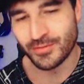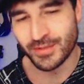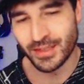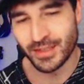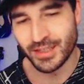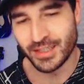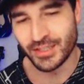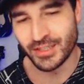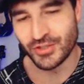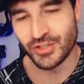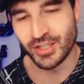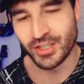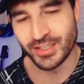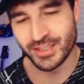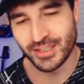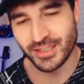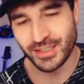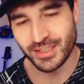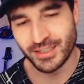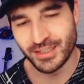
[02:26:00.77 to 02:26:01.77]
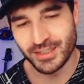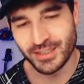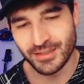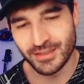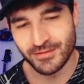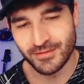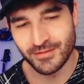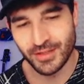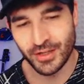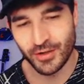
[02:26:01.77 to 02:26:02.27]

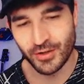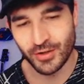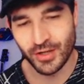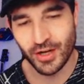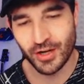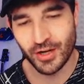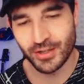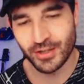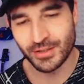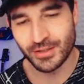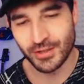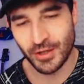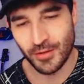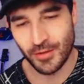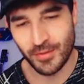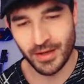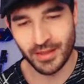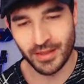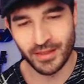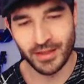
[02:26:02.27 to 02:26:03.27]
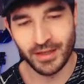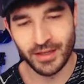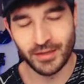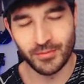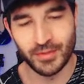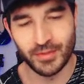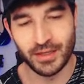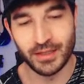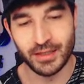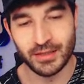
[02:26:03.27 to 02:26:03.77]
God is not my thing, but
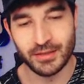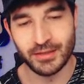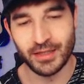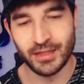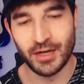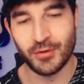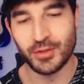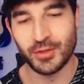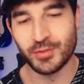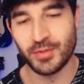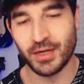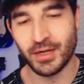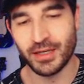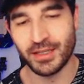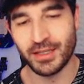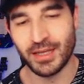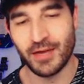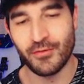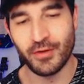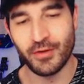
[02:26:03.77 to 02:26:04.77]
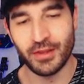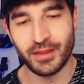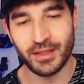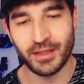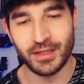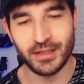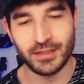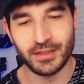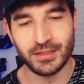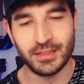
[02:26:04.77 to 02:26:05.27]
I respect everything
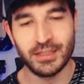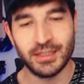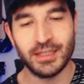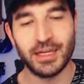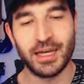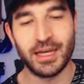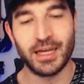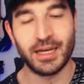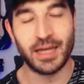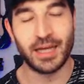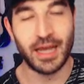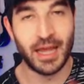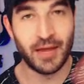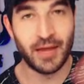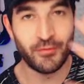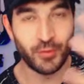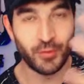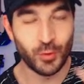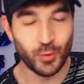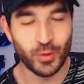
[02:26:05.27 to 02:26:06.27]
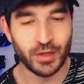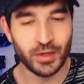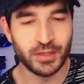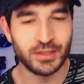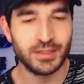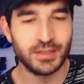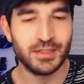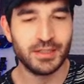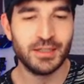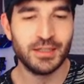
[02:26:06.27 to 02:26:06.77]
and everyone.
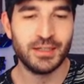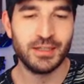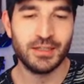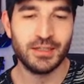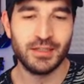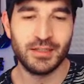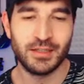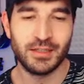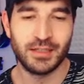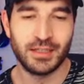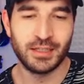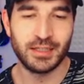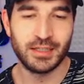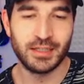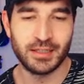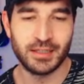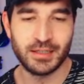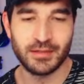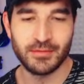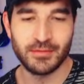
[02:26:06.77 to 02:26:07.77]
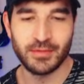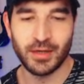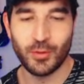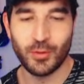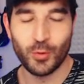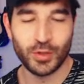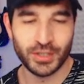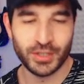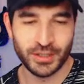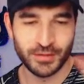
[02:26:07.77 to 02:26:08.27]
And
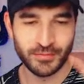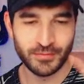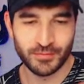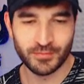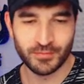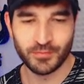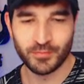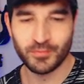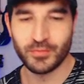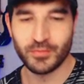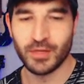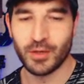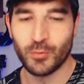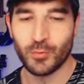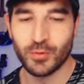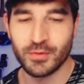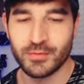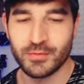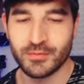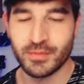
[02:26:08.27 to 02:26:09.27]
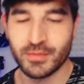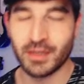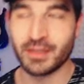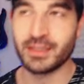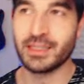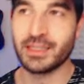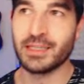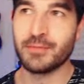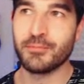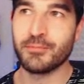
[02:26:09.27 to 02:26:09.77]
I
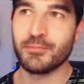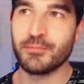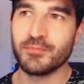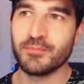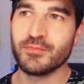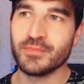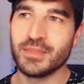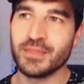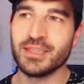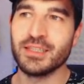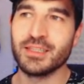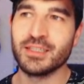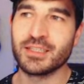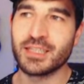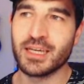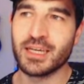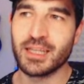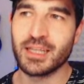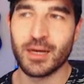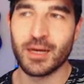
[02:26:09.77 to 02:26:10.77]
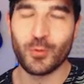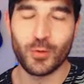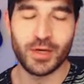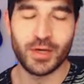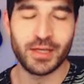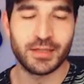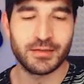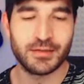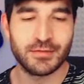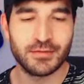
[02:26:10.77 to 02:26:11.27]
didn't say that with
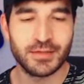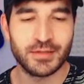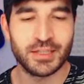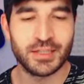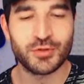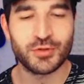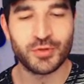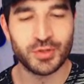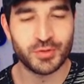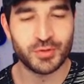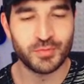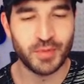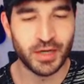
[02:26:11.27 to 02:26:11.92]
disrespect,